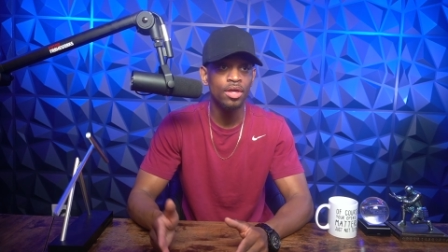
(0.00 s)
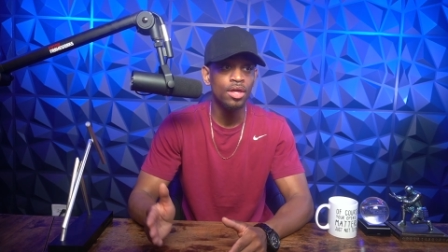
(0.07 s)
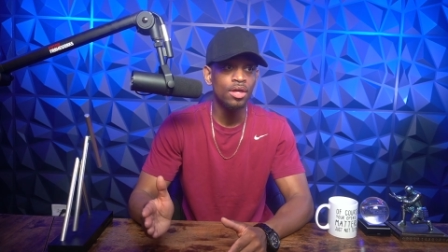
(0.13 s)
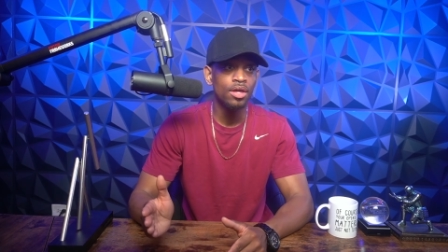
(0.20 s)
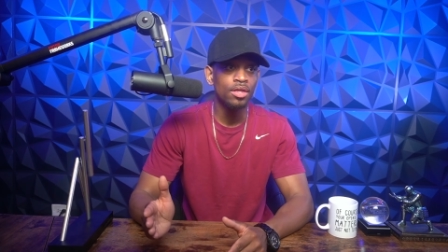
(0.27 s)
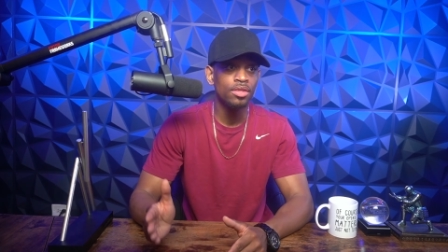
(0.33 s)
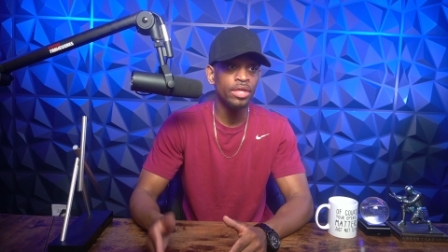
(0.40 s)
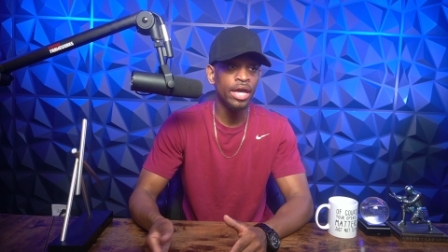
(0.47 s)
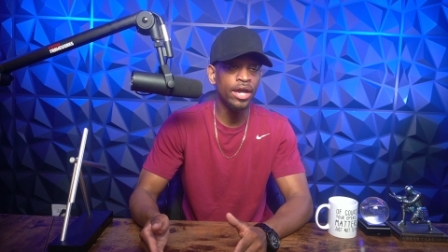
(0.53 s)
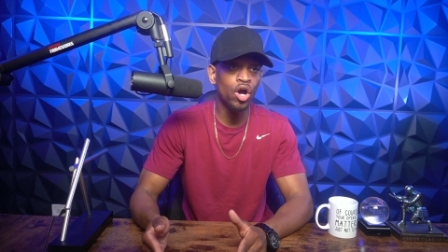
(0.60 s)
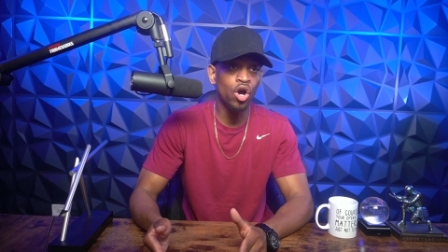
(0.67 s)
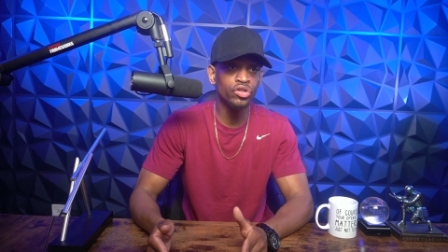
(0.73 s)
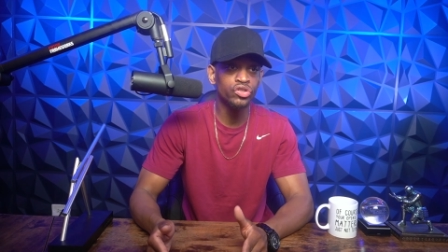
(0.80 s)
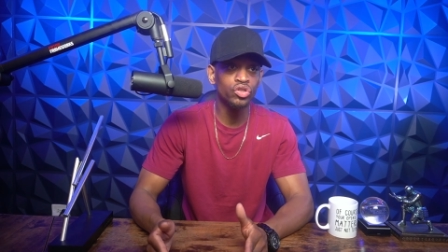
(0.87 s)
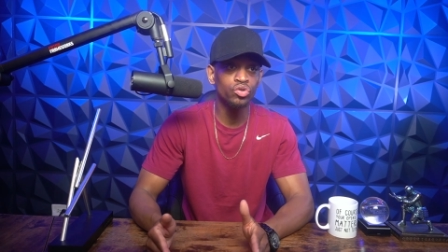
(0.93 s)
They
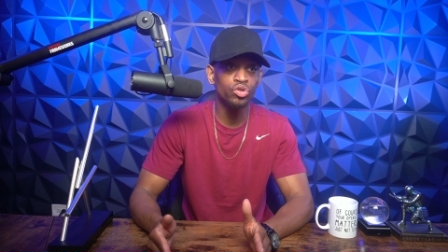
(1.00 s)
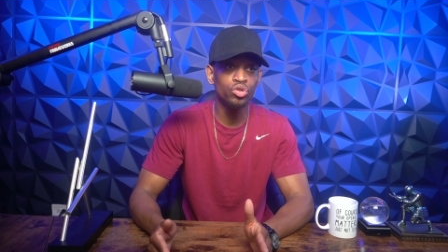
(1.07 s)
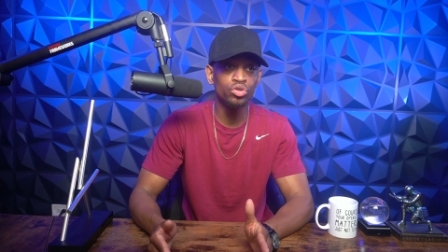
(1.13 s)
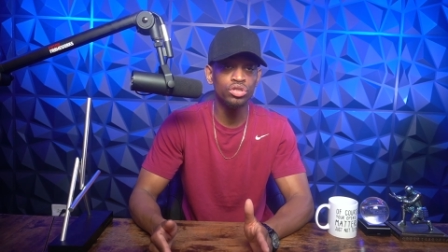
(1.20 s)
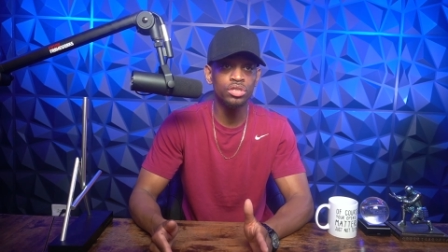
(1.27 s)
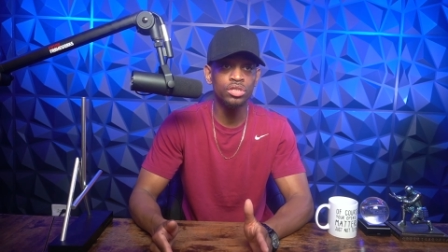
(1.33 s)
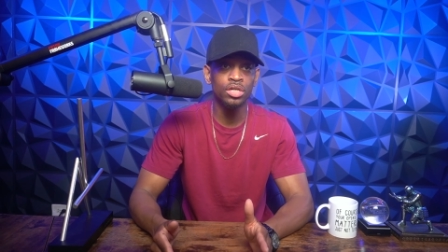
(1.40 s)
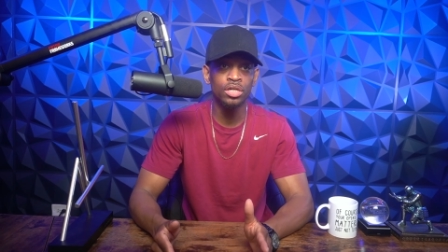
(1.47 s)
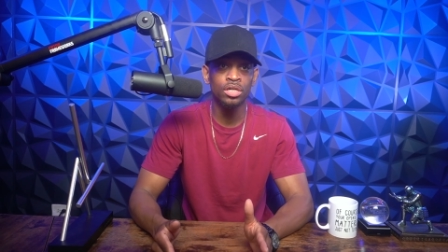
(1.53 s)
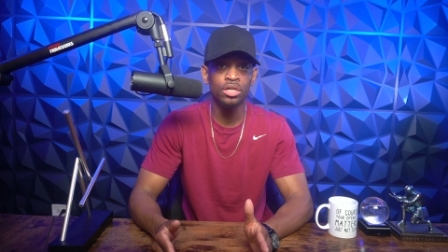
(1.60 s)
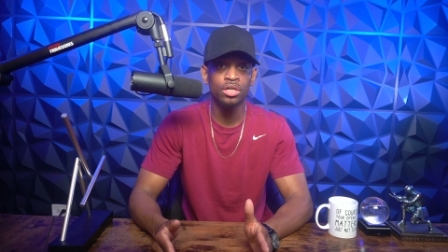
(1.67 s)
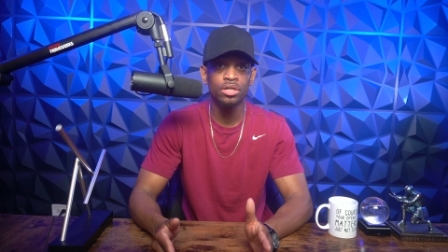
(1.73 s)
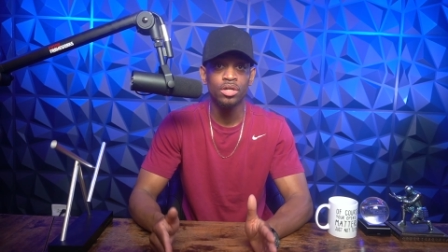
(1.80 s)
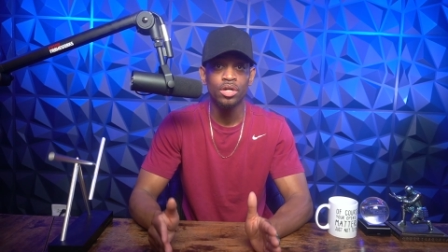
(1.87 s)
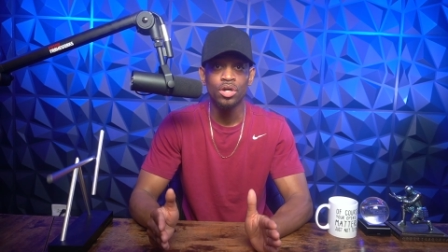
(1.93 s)
also used
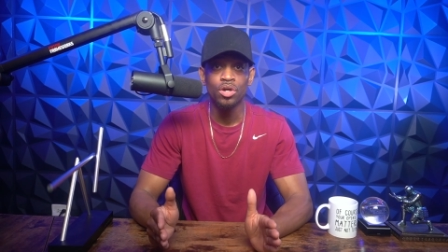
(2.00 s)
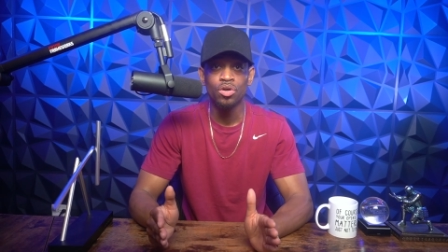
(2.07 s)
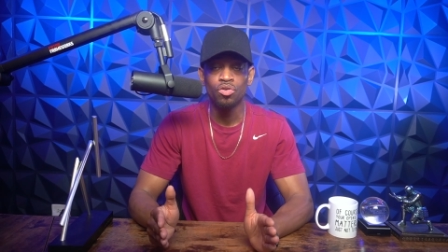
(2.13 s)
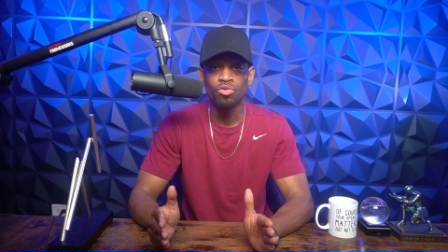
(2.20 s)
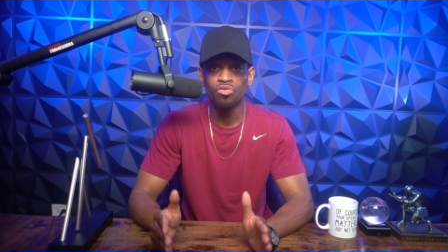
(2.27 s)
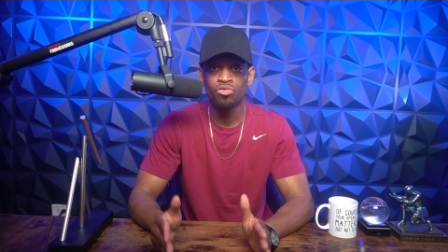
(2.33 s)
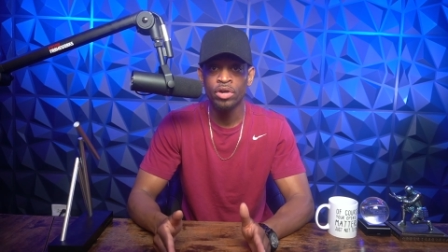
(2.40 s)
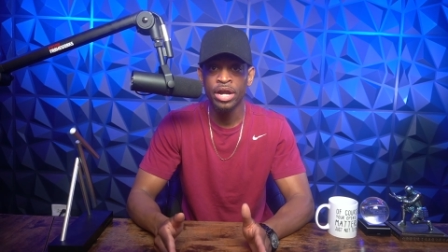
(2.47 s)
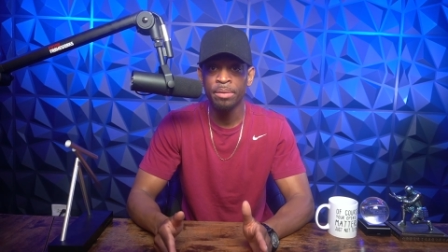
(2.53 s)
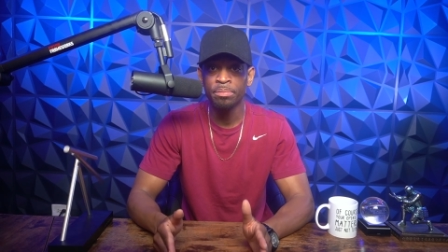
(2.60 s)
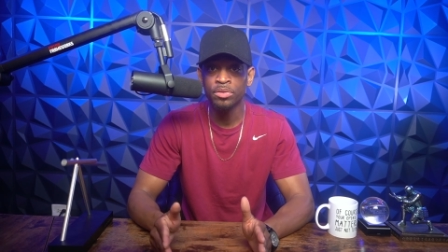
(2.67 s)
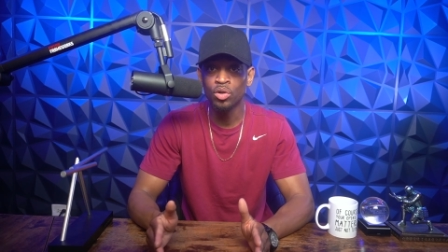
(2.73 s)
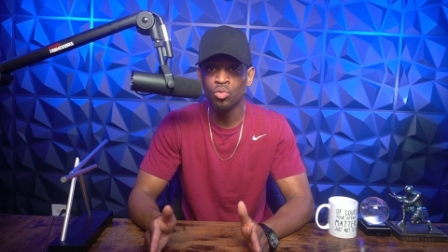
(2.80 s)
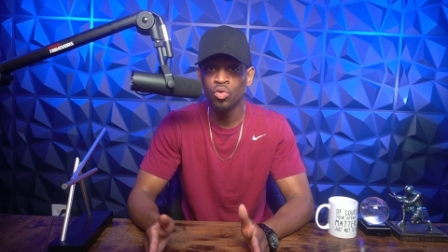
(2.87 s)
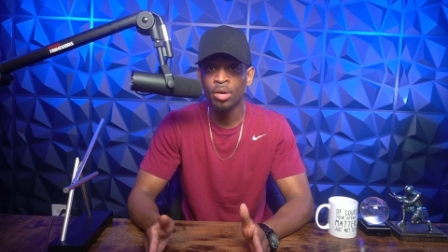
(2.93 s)
to rape
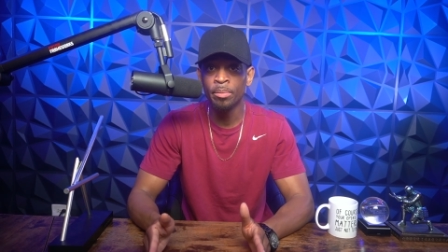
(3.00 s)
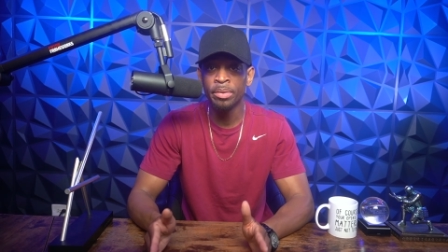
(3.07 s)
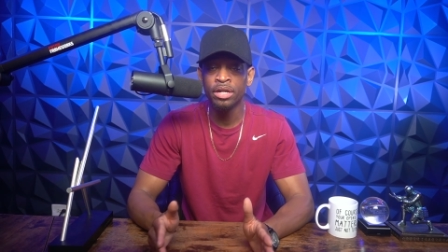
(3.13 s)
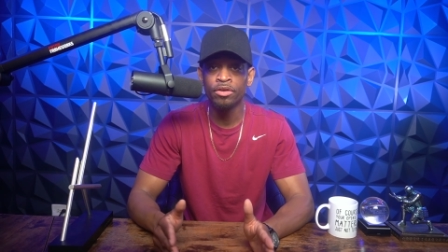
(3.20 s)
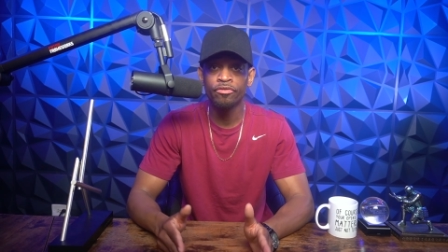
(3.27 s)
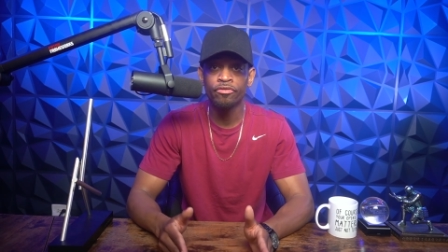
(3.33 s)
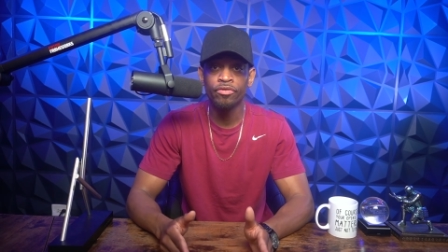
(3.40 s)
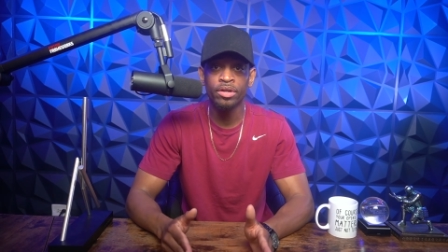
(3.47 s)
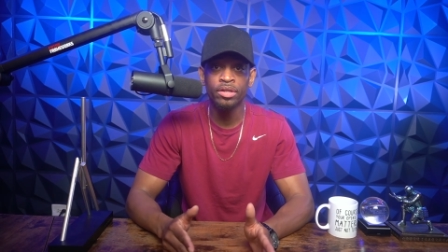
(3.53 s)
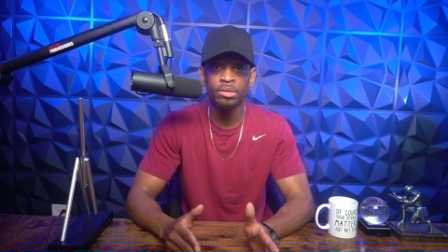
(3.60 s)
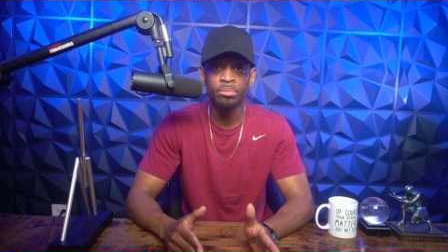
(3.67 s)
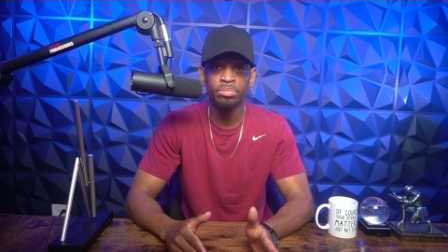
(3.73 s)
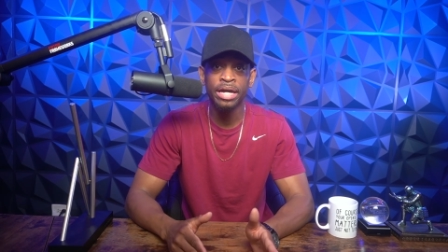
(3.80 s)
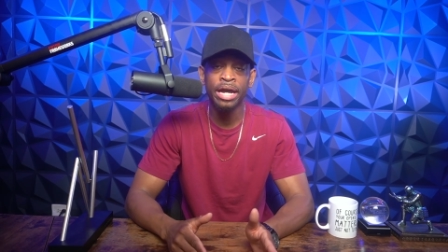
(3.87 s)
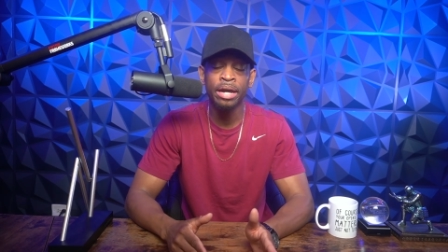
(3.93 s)
the woman in front of the
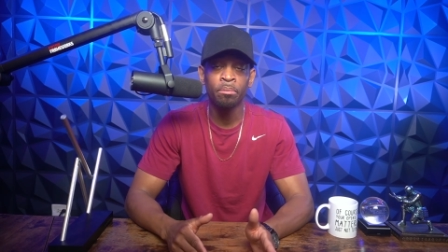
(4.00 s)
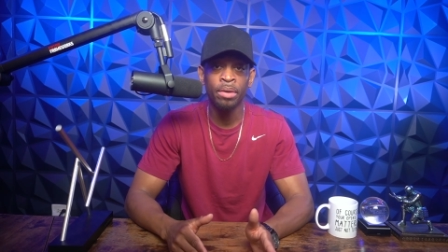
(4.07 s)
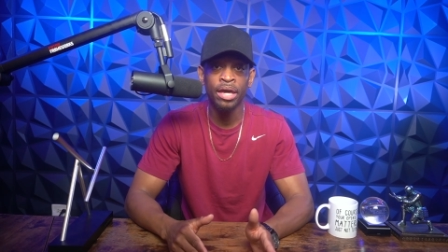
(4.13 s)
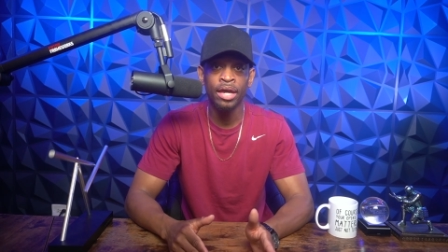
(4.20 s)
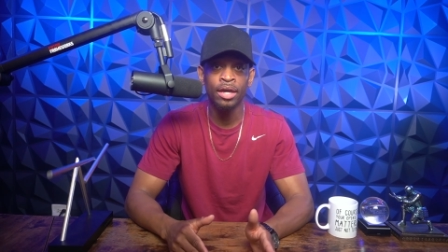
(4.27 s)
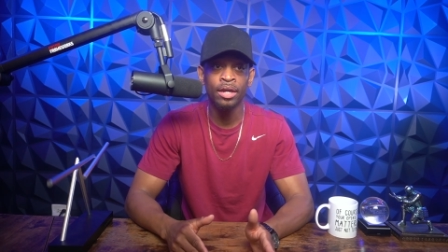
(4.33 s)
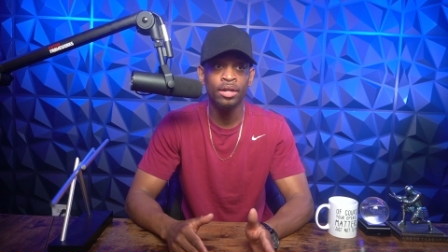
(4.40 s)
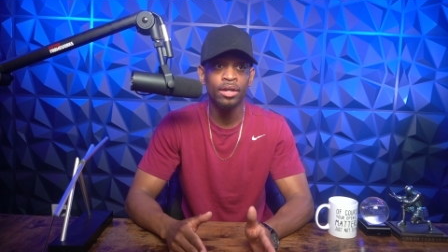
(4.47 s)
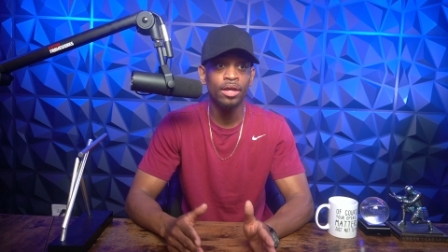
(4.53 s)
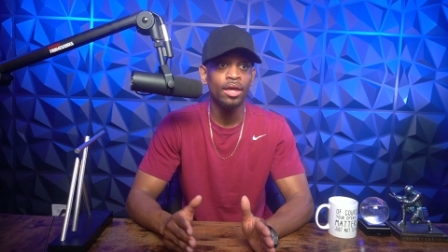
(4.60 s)
black man.